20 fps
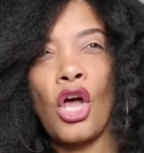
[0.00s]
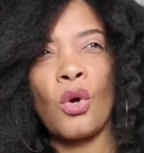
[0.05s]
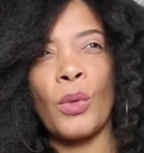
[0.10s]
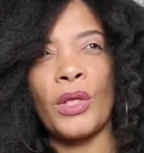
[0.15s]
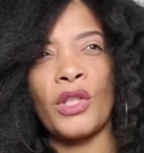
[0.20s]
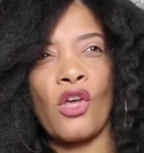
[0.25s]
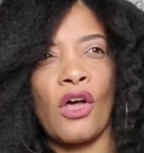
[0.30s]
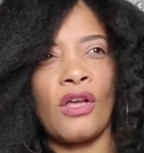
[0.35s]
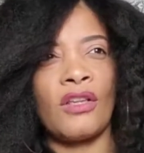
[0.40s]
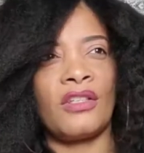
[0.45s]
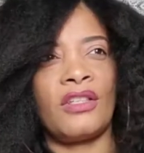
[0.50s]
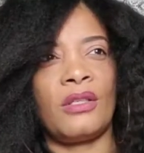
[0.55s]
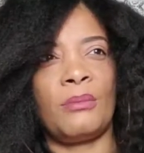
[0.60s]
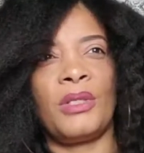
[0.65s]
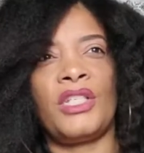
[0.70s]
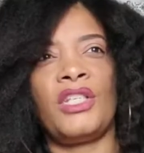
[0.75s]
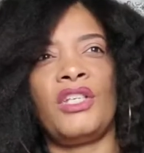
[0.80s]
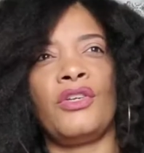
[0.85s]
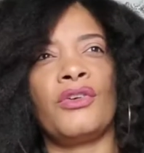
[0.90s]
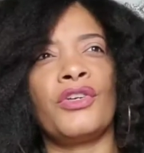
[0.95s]
Along with
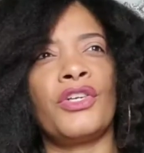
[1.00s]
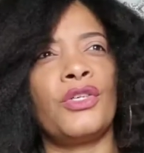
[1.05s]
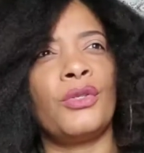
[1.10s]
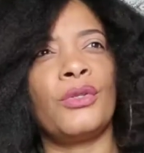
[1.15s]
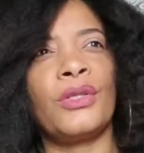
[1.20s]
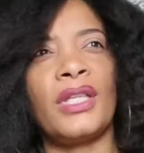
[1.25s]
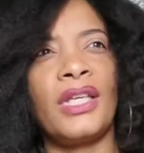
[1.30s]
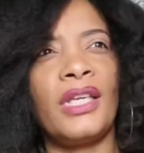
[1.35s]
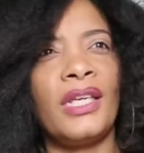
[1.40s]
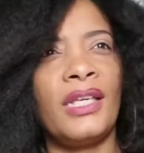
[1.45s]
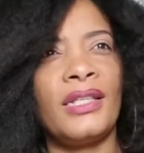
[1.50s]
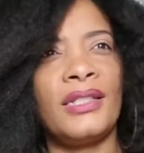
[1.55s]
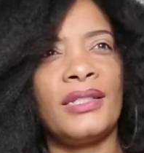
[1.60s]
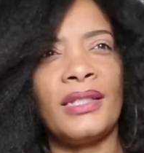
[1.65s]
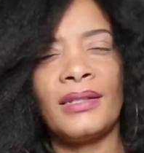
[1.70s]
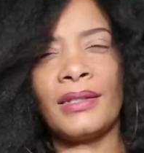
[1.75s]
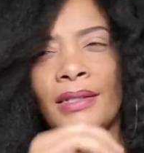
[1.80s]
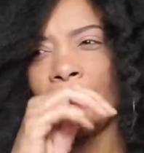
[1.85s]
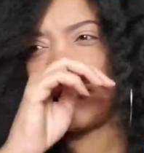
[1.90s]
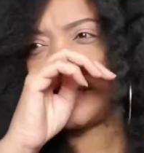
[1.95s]
all of the material
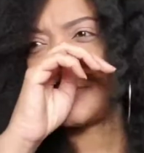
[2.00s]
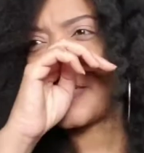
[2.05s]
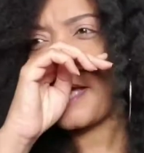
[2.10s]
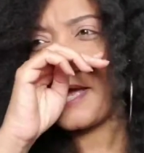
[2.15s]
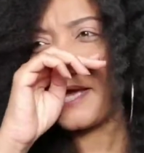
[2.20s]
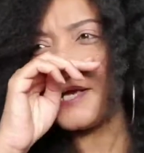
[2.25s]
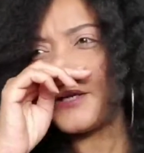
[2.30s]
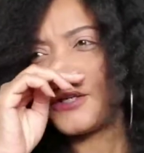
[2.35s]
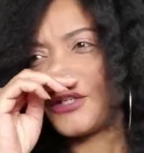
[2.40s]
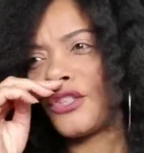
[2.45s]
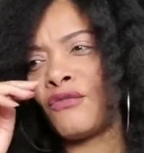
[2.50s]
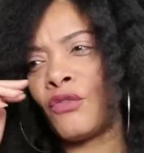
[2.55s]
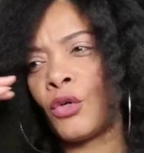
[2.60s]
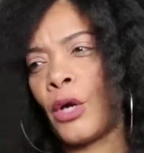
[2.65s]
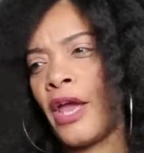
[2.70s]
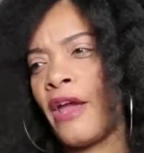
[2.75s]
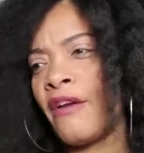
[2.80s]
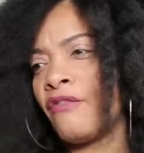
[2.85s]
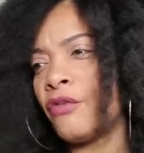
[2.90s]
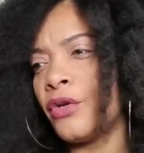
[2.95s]
things and the
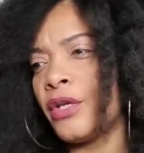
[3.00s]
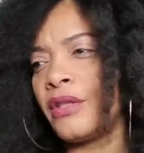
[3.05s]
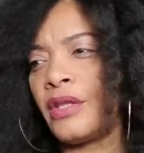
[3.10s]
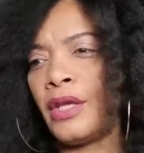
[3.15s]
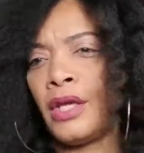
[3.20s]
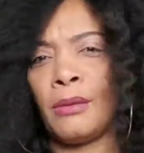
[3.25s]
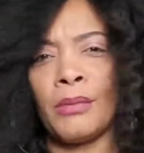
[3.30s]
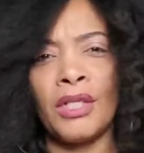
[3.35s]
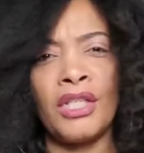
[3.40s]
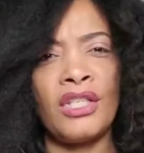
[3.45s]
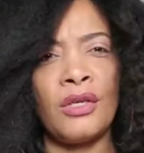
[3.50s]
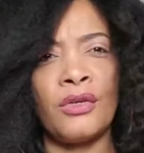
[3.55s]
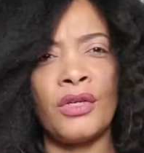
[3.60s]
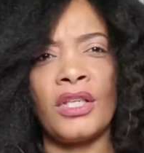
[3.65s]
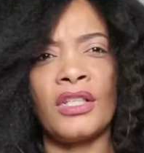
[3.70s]
desires for everything